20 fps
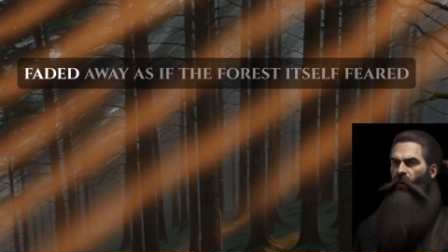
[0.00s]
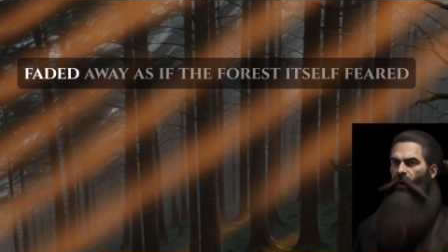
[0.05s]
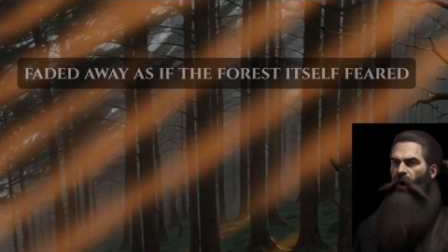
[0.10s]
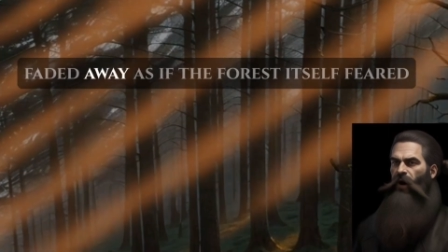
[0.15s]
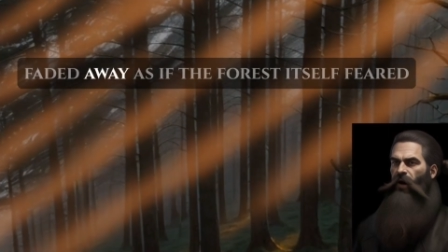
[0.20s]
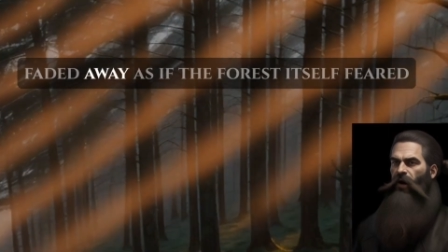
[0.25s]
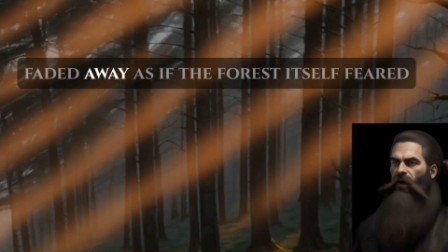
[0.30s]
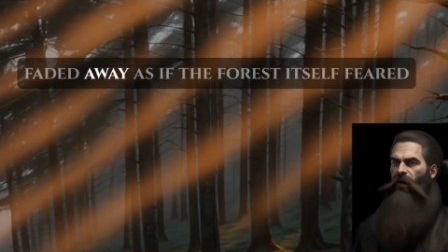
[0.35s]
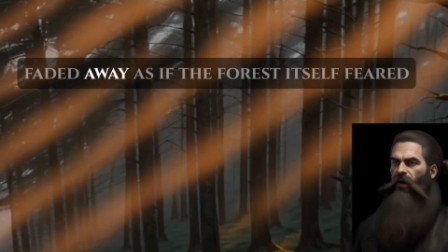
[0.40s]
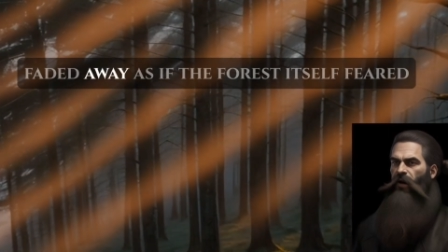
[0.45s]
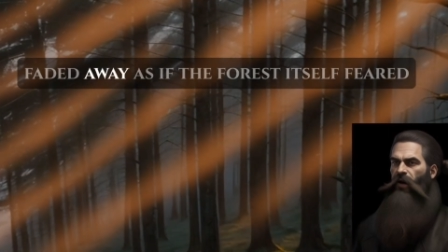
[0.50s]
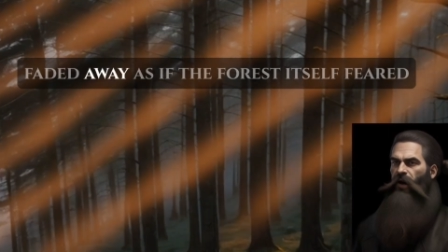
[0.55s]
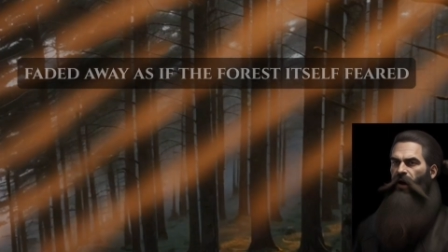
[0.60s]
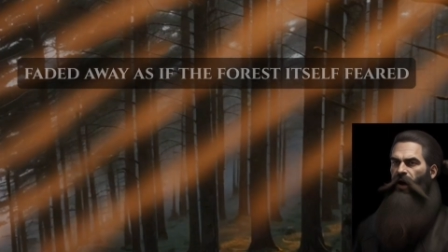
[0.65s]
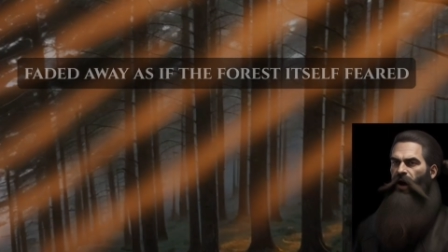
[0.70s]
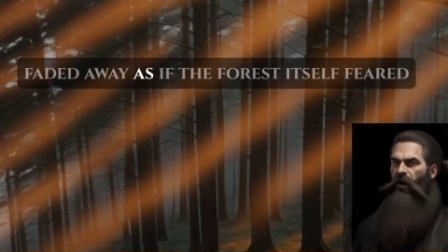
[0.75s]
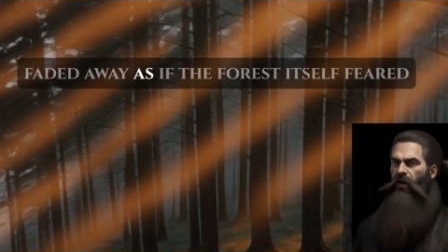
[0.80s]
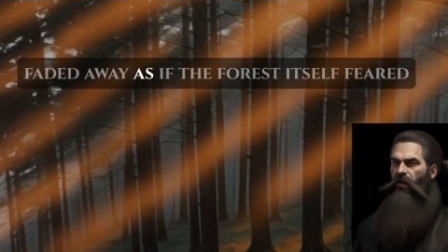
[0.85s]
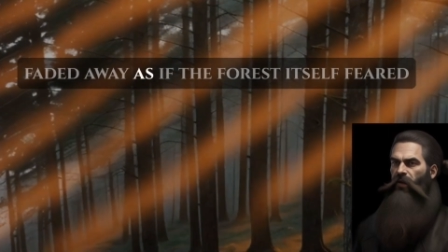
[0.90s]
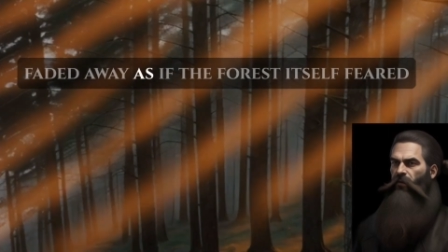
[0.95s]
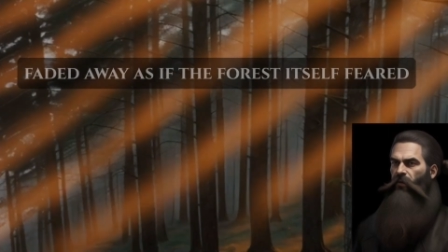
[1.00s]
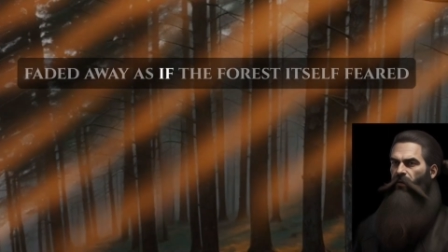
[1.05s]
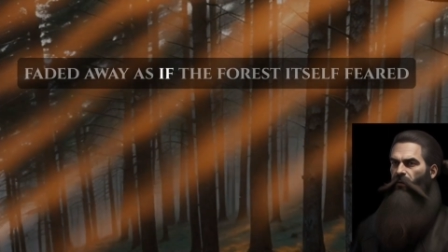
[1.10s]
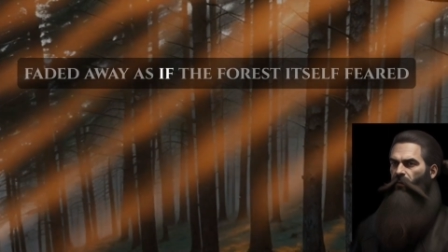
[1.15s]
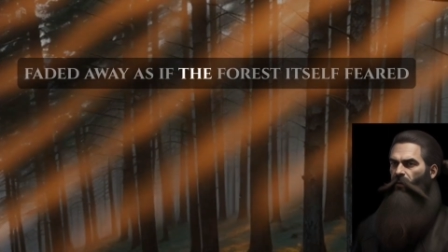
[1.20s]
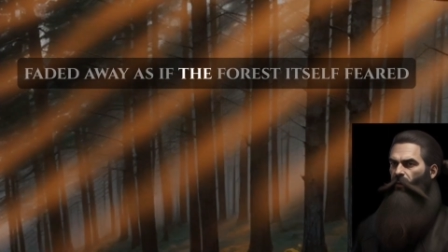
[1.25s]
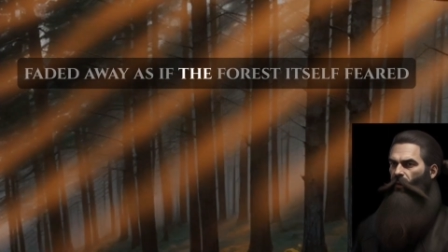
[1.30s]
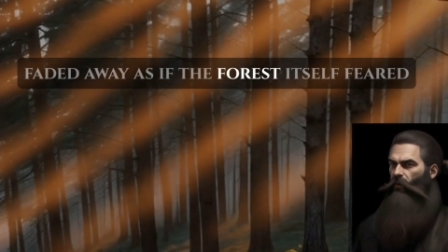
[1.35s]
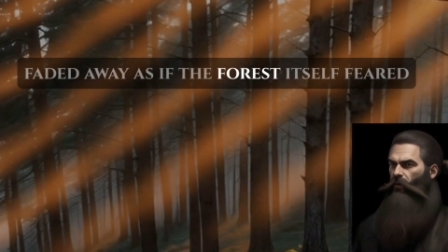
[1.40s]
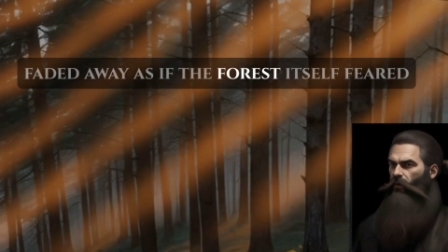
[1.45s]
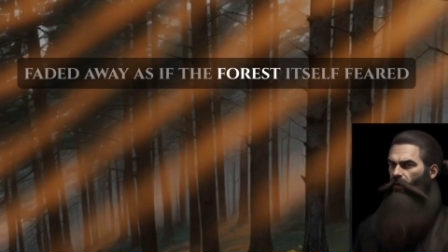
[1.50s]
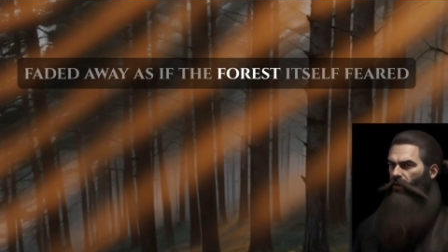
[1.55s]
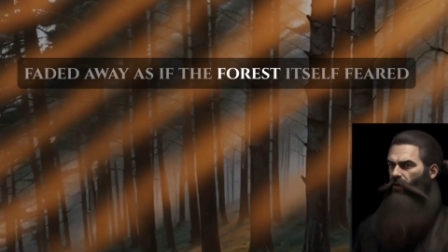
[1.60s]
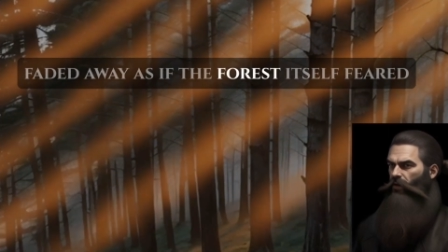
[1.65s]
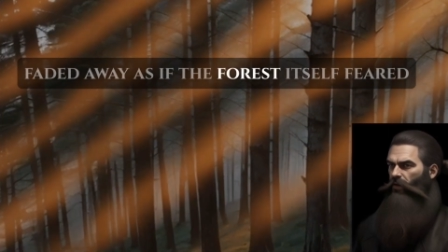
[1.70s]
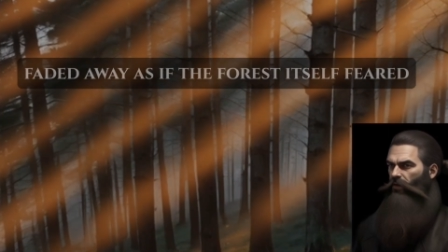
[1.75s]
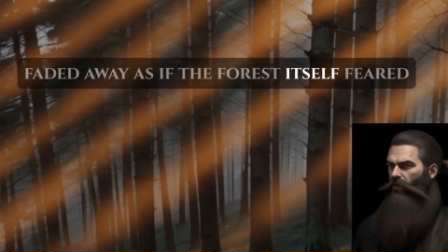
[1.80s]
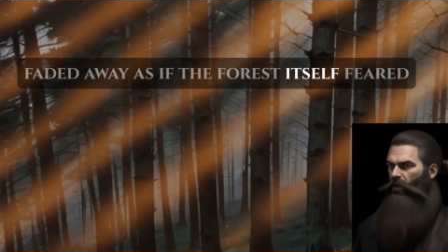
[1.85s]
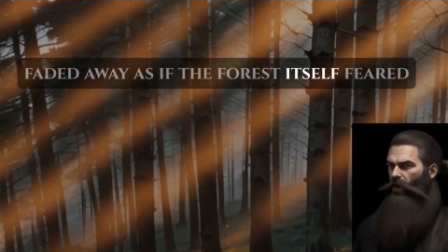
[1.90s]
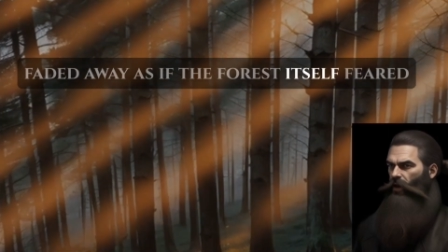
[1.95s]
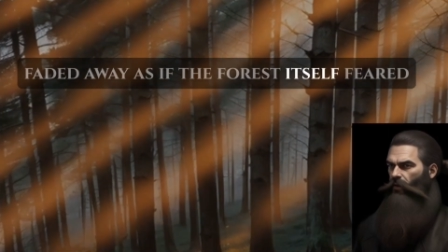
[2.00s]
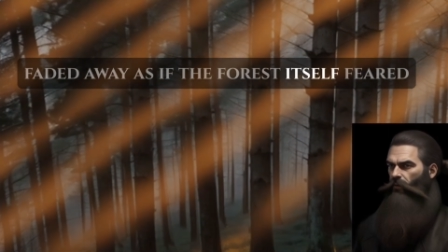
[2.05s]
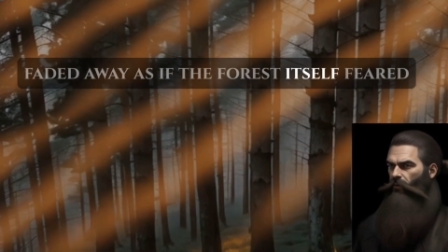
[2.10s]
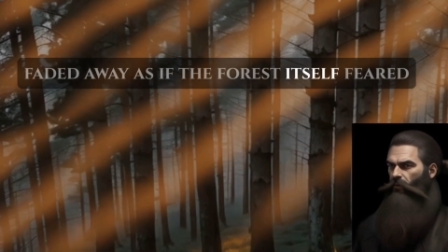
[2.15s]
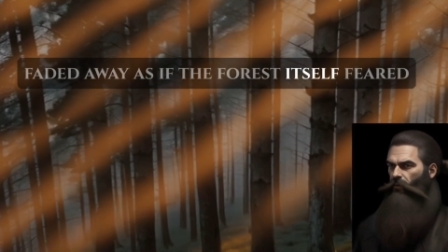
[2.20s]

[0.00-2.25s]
away, as if the forest itself